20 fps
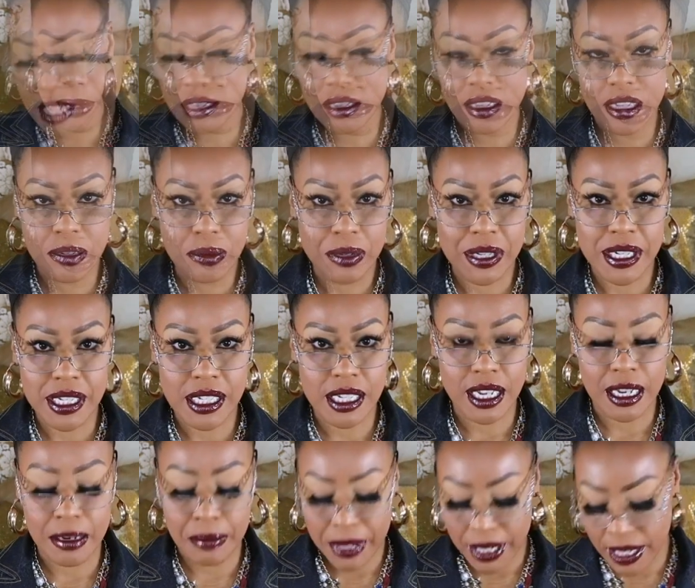So this one is
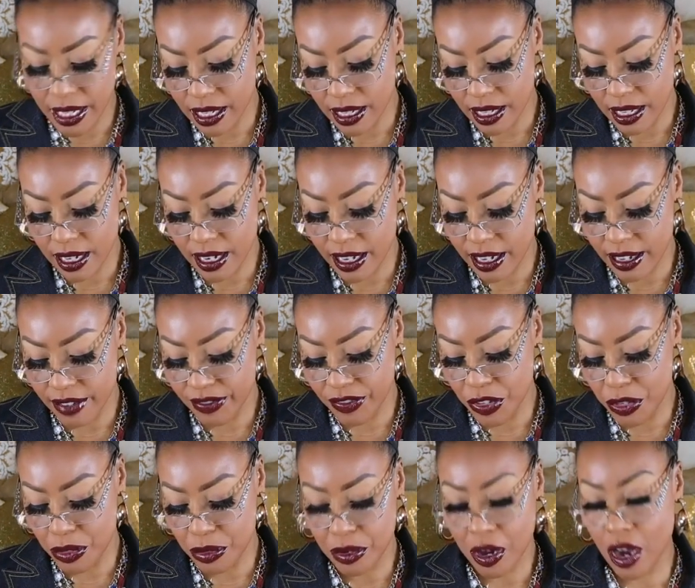gonna be good if
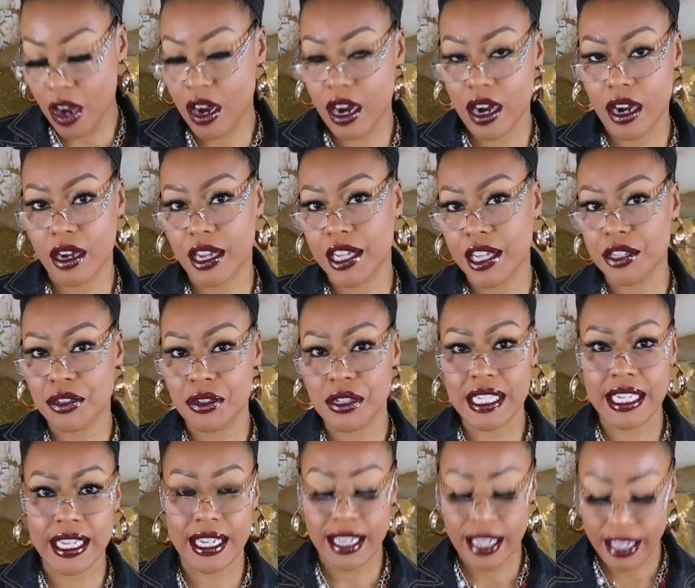you are
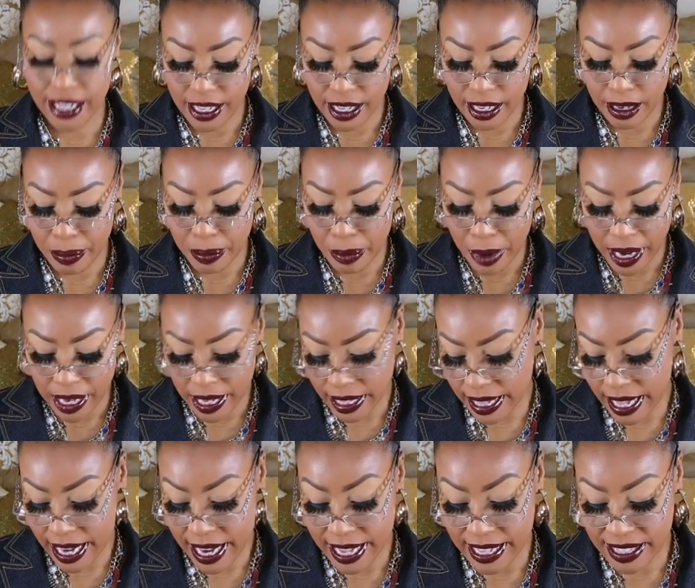interested in a product
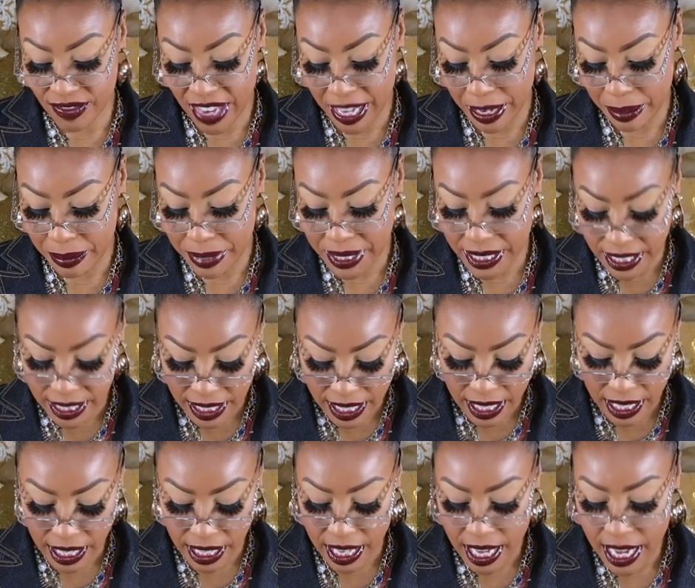that has vitamin
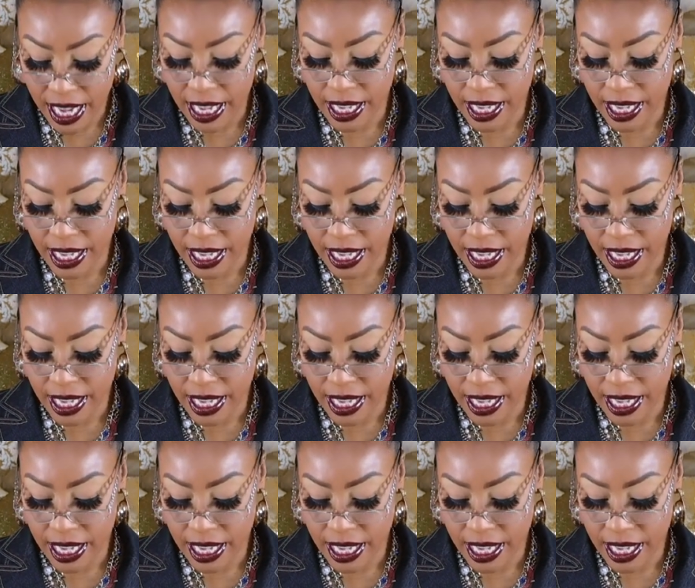C.